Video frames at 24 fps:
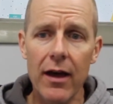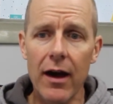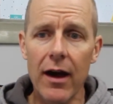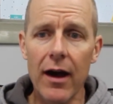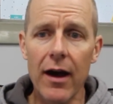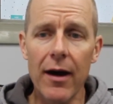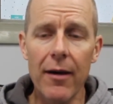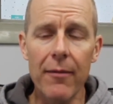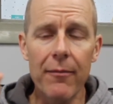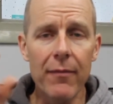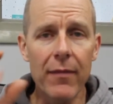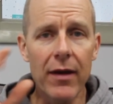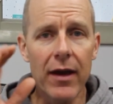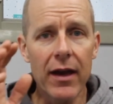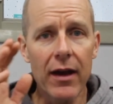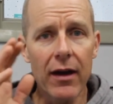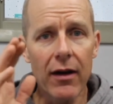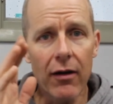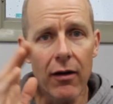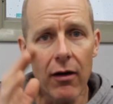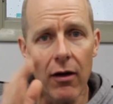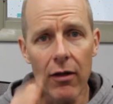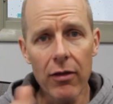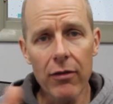
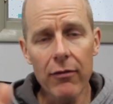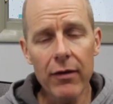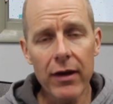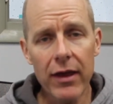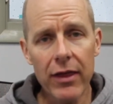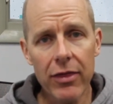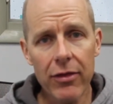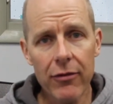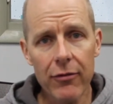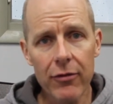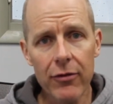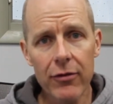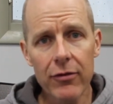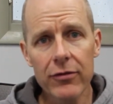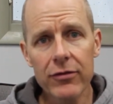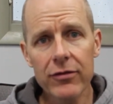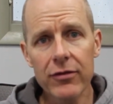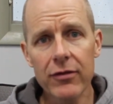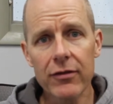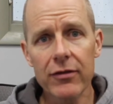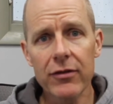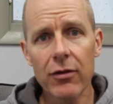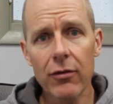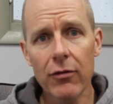all the way through,
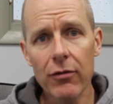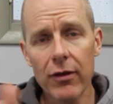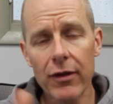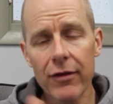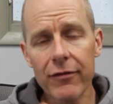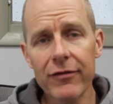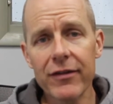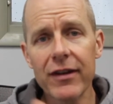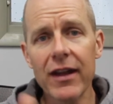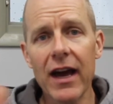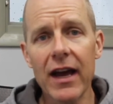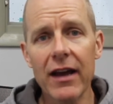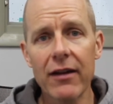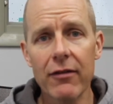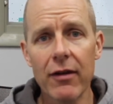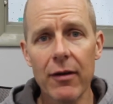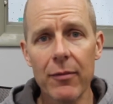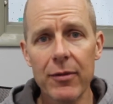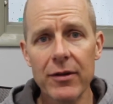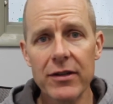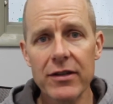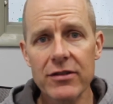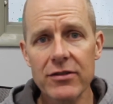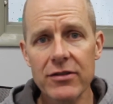so a total of 9
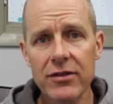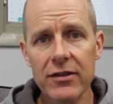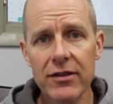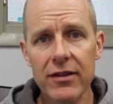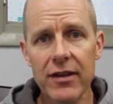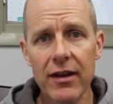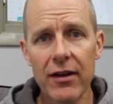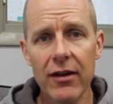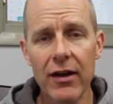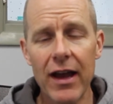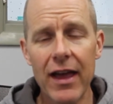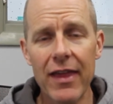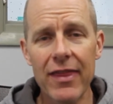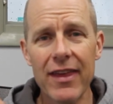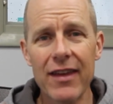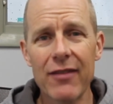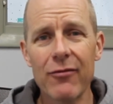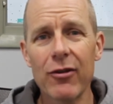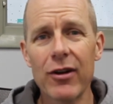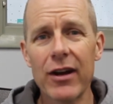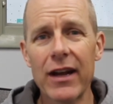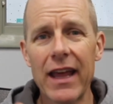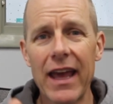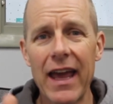repetitions there. And
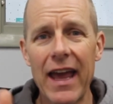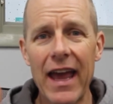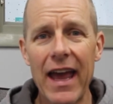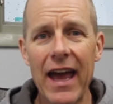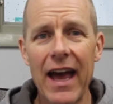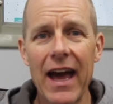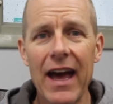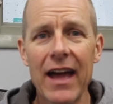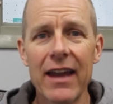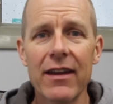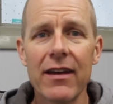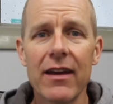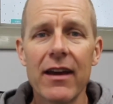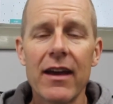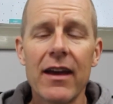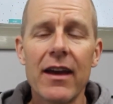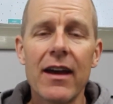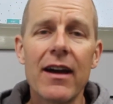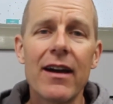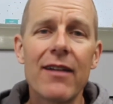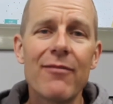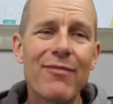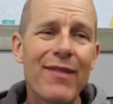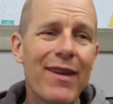then we're going to add
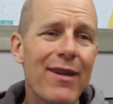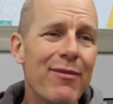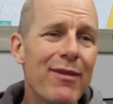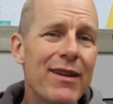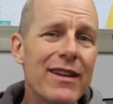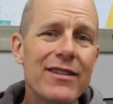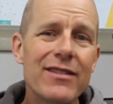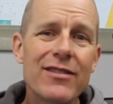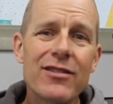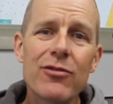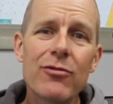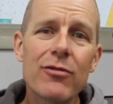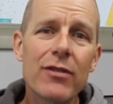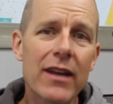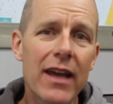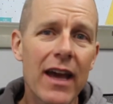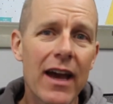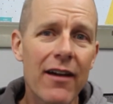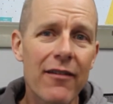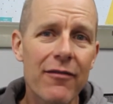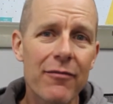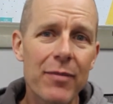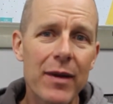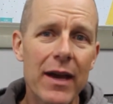maybe
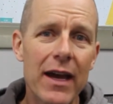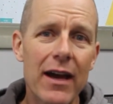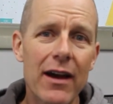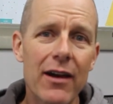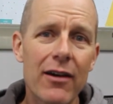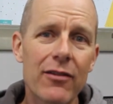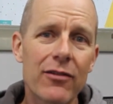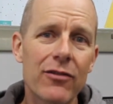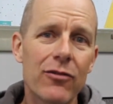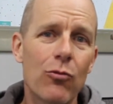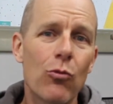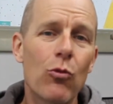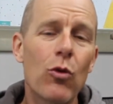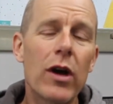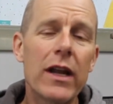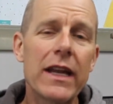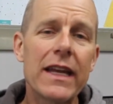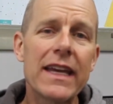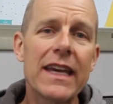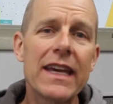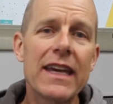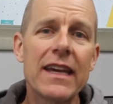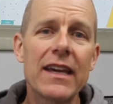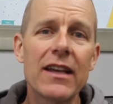2.5 pounds,
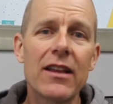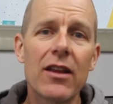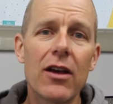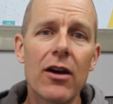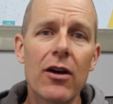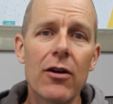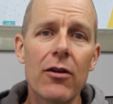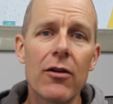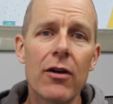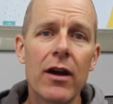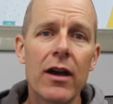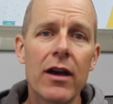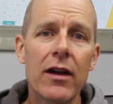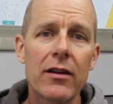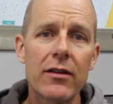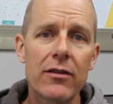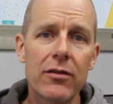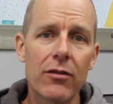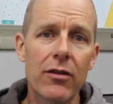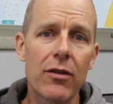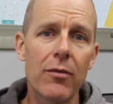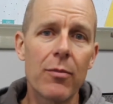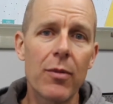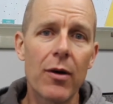1 kilo
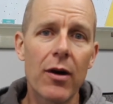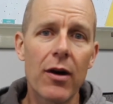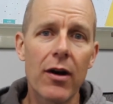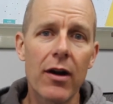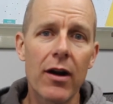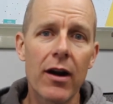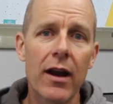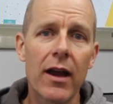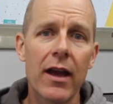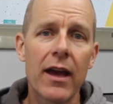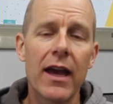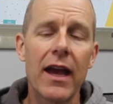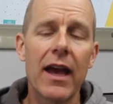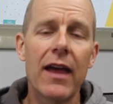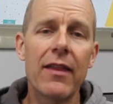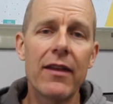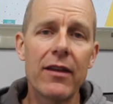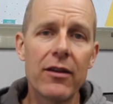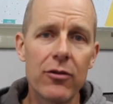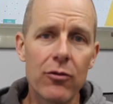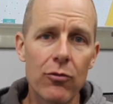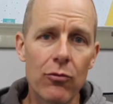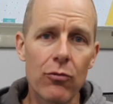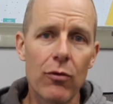to the bar, and
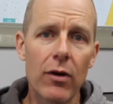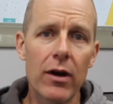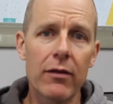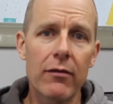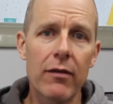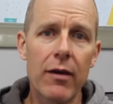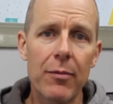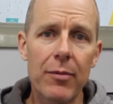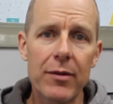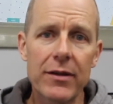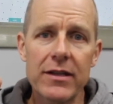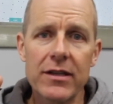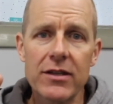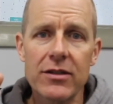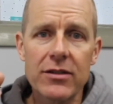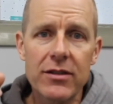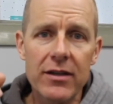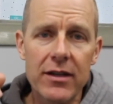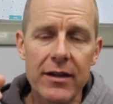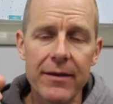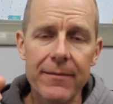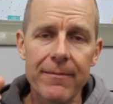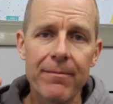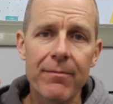then do 1
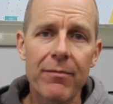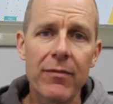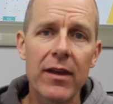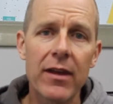repetition.